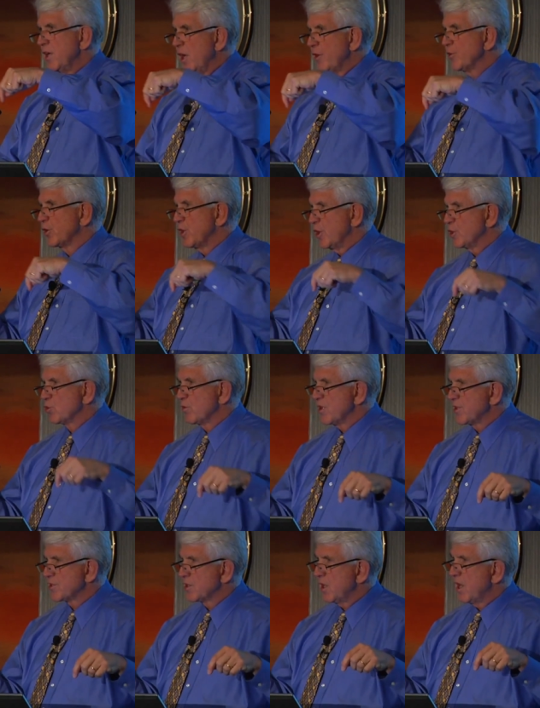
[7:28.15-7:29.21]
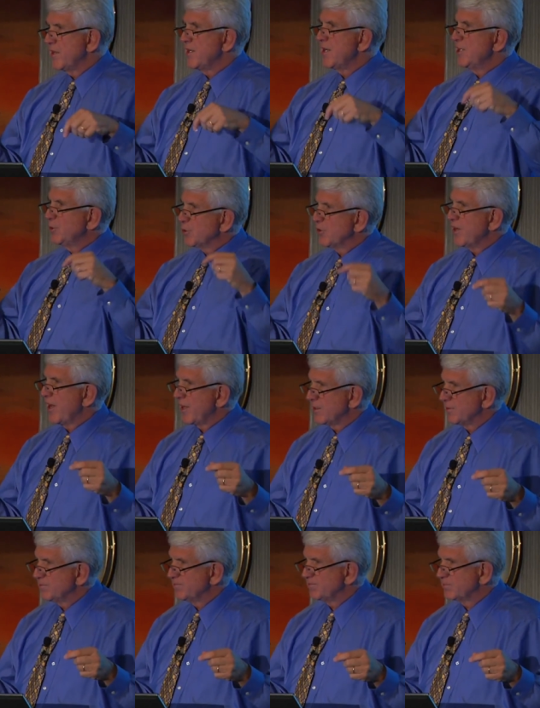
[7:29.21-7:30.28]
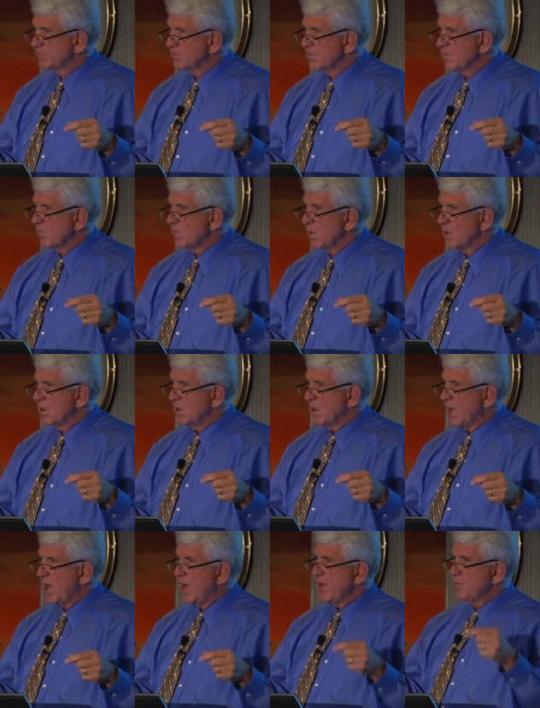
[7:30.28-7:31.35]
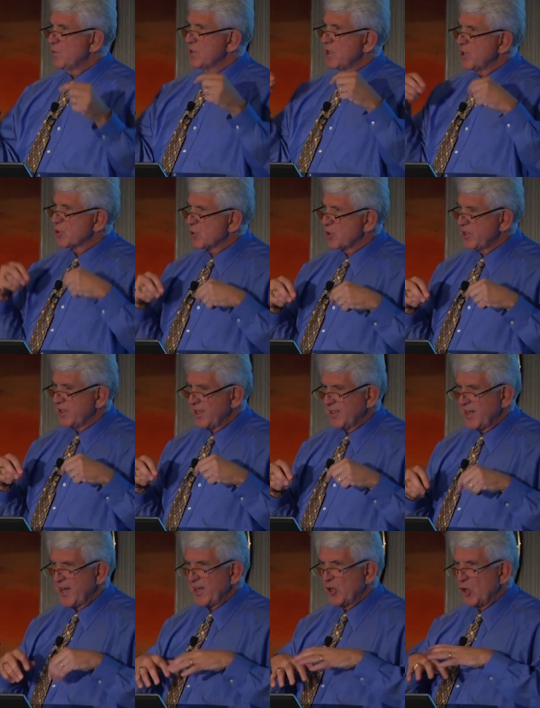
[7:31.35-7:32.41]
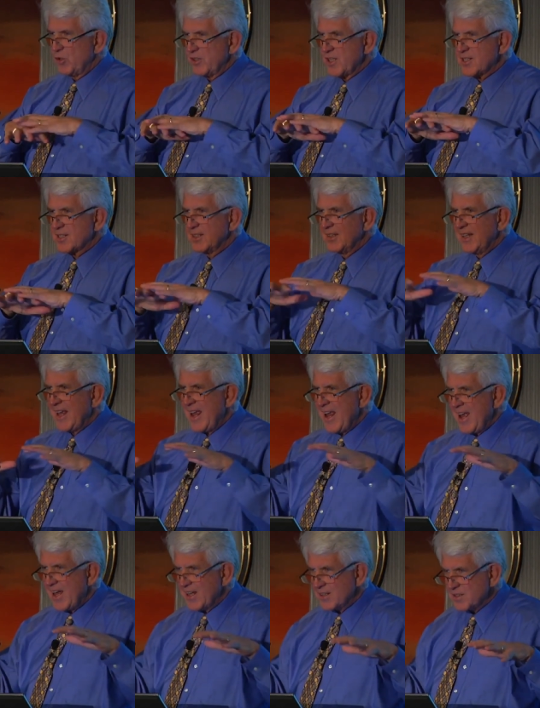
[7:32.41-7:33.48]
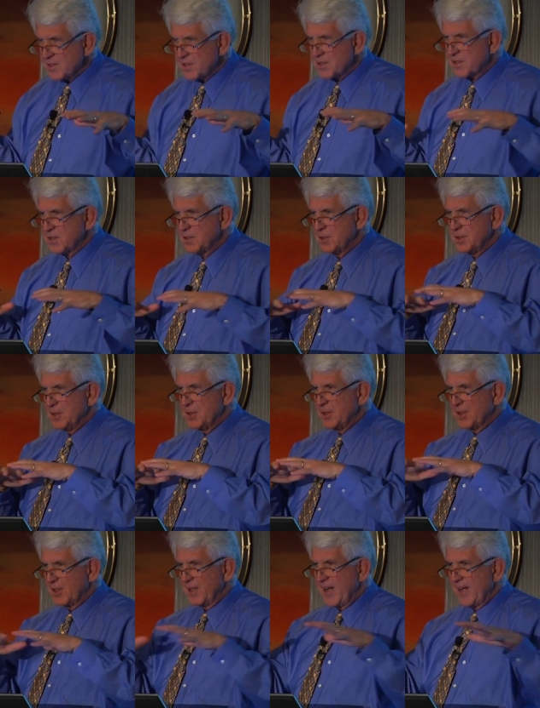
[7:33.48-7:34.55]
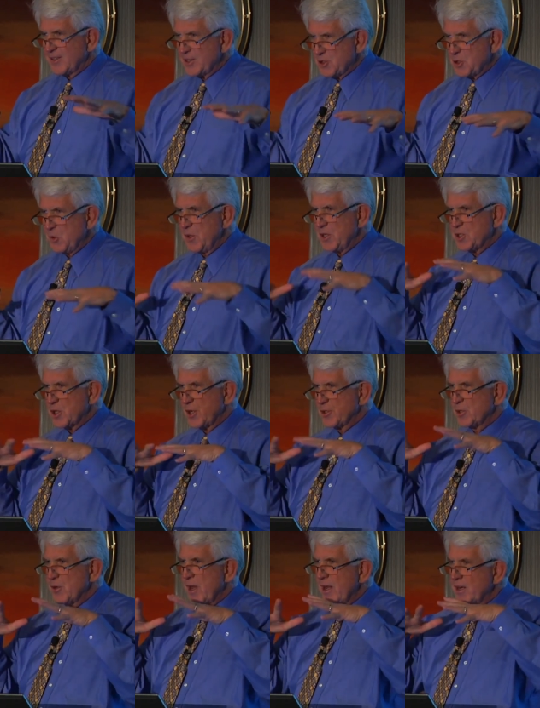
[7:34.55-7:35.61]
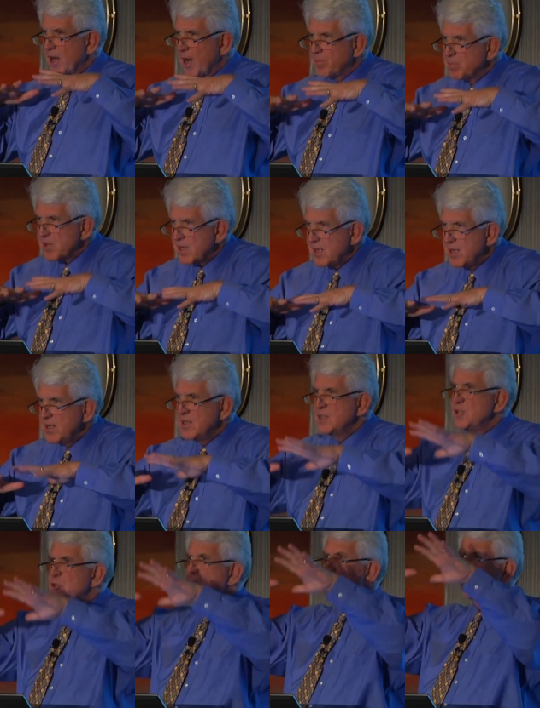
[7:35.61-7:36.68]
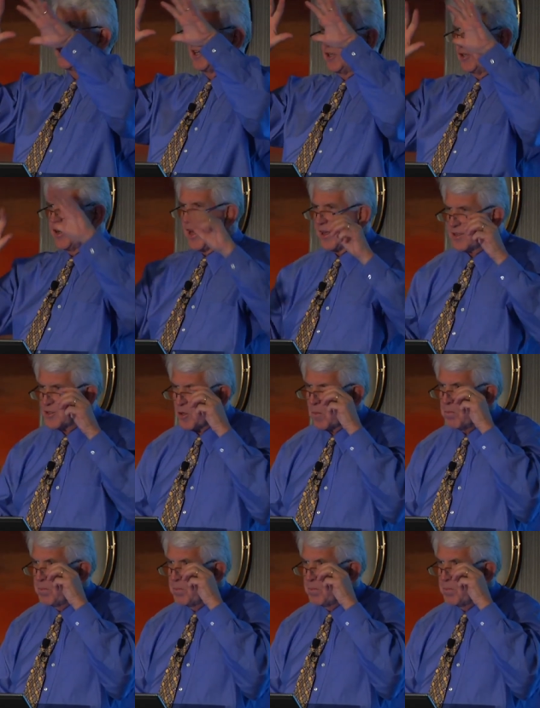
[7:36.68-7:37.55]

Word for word: in other countries on internet. I was interested in getting all these LANs connected to each other and up into the internet. So